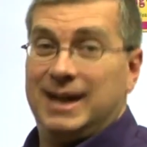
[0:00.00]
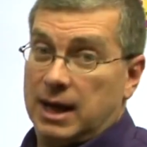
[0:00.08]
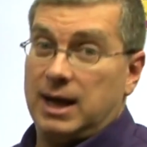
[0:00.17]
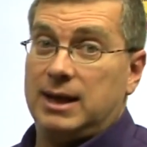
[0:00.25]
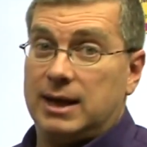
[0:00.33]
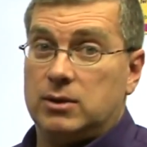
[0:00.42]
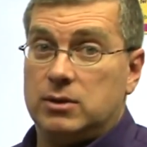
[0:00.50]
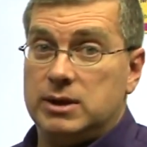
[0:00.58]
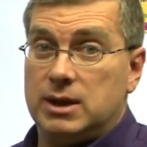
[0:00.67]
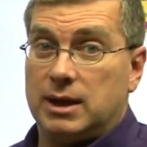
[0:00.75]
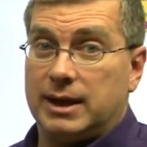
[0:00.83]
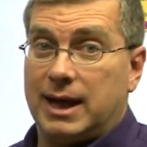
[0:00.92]
I like
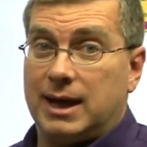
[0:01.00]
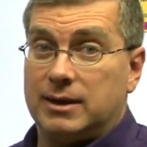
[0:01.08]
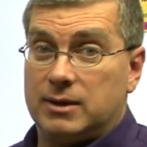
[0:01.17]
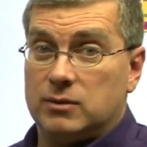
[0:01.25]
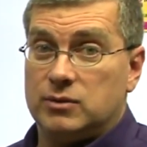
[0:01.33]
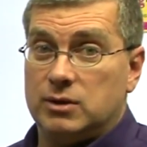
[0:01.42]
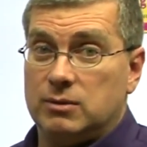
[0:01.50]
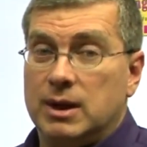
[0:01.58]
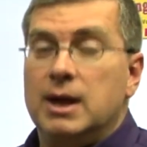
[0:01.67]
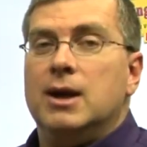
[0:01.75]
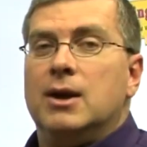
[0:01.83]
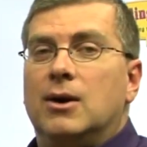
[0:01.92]
kunyang cake, don't you?
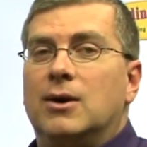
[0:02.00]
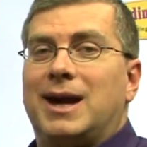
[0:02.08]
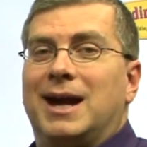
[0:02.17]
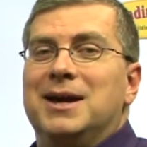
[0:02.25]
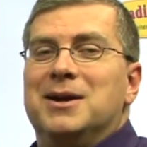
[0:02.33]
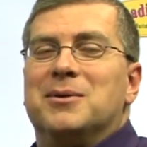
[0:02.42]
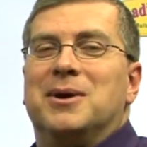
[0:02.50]
Okay,